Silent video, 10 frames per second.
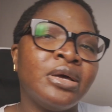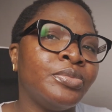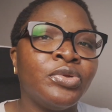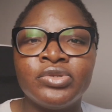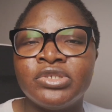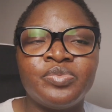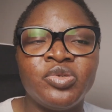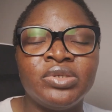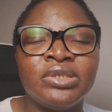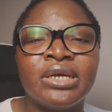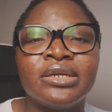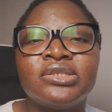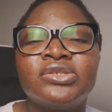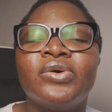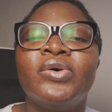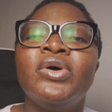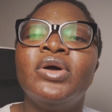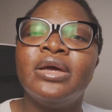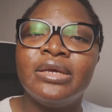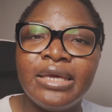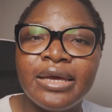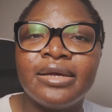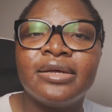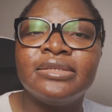I'm not disputing that. So yeah,